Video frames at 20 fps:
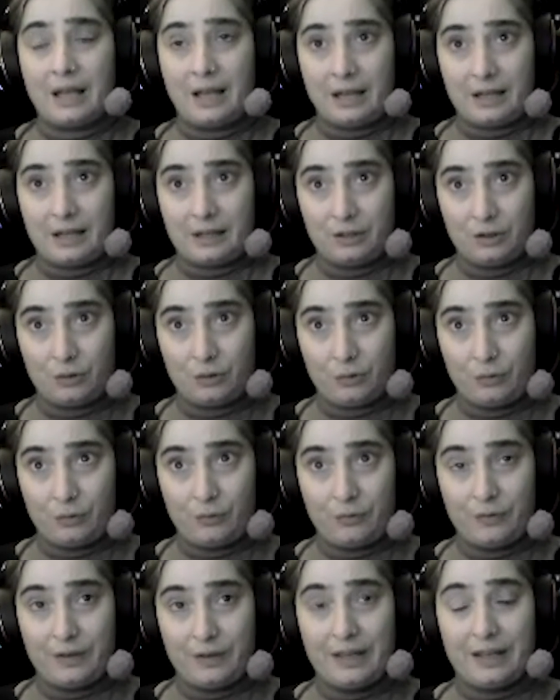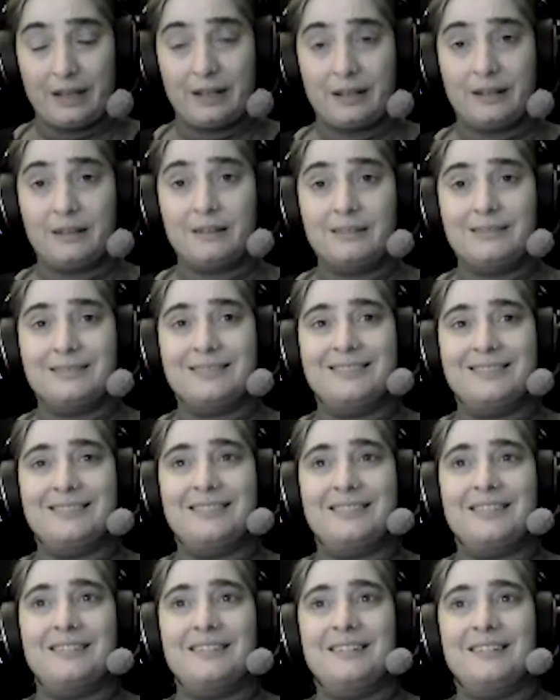and you feel
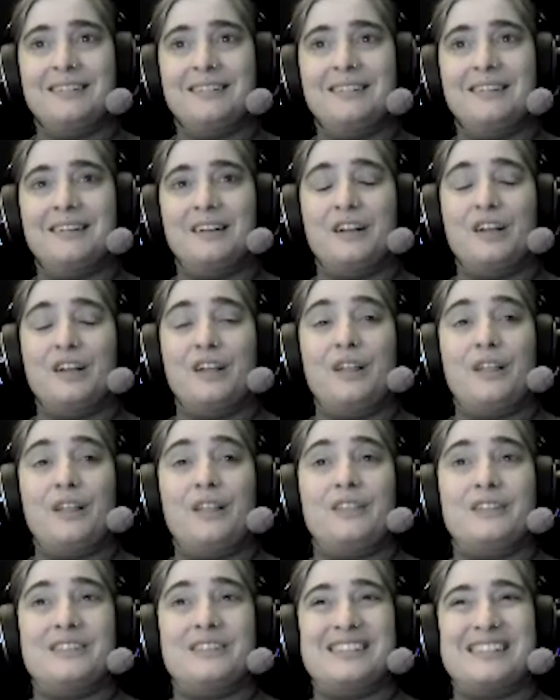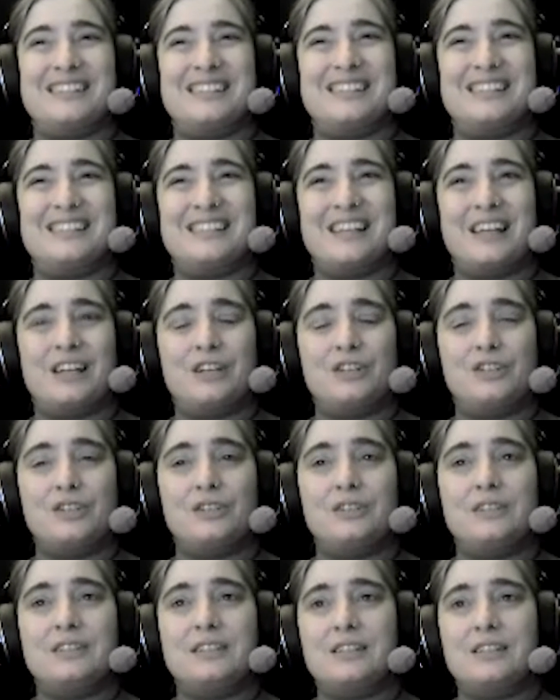the
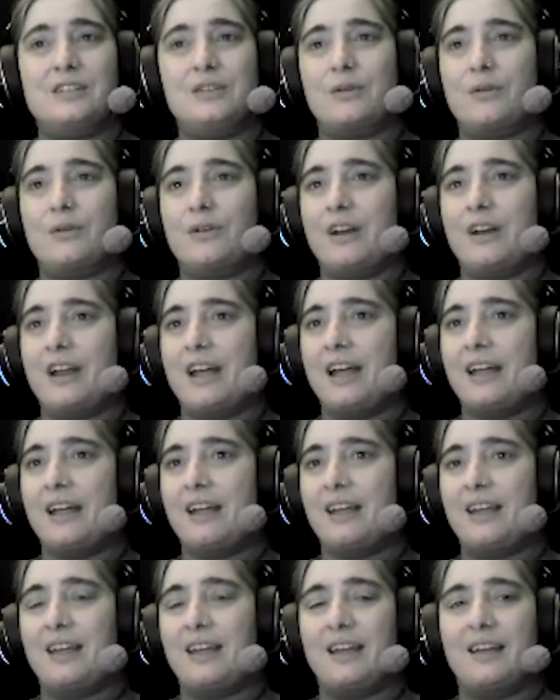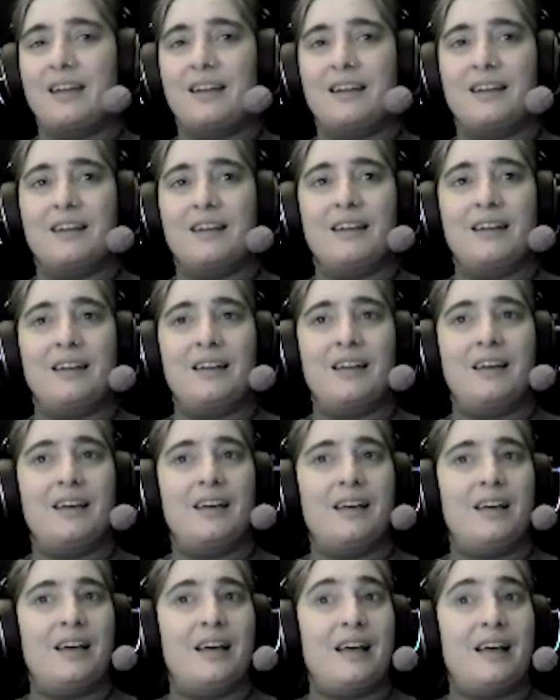sensations in your neck
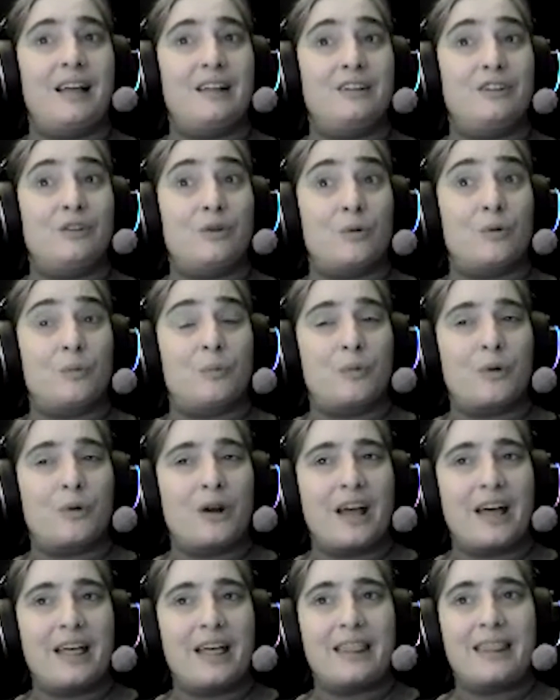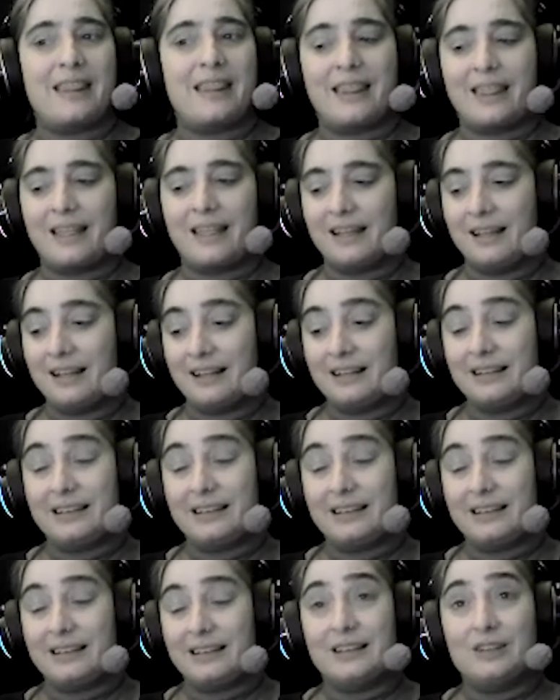and your breath.
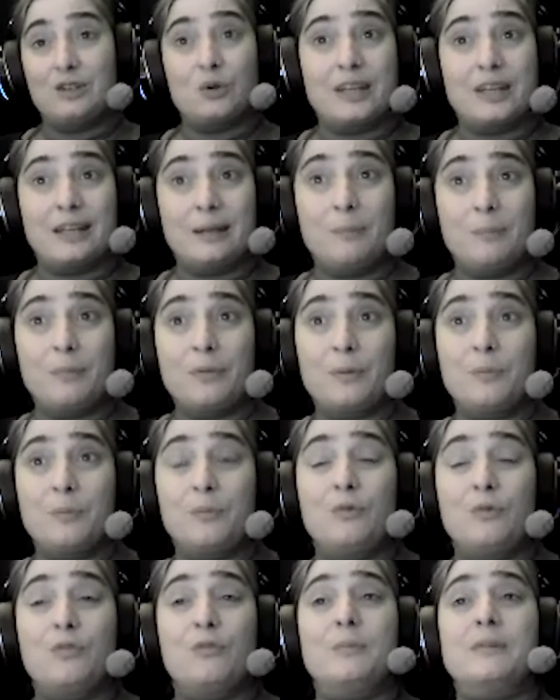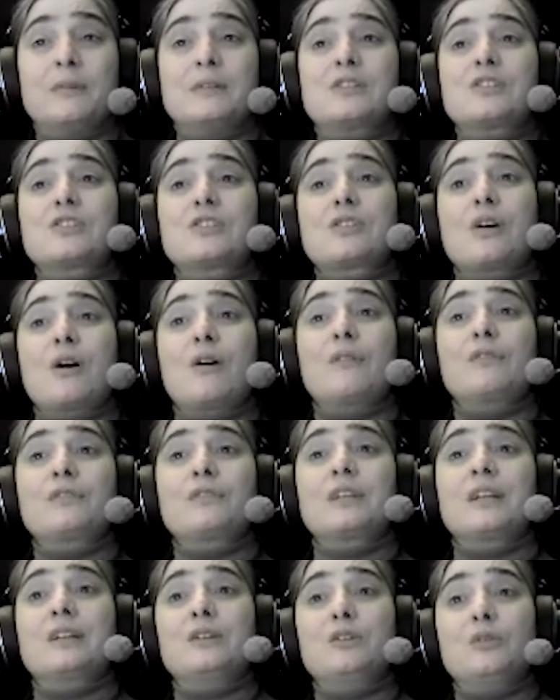Can you keep the movement
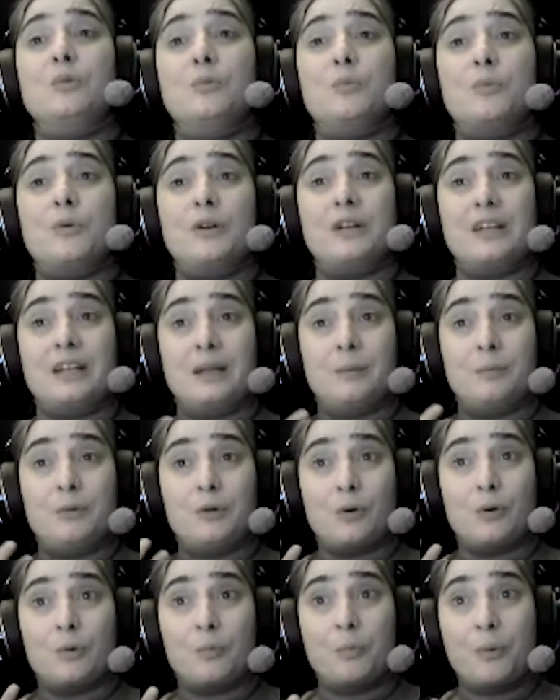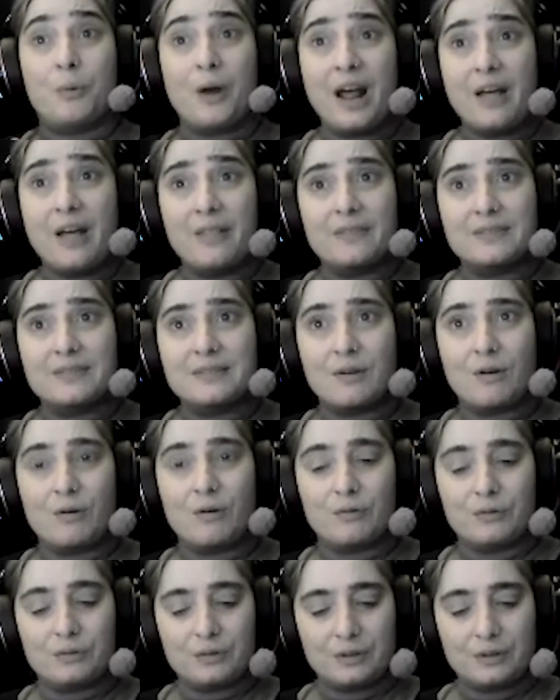soft? Can you keep your breath soft?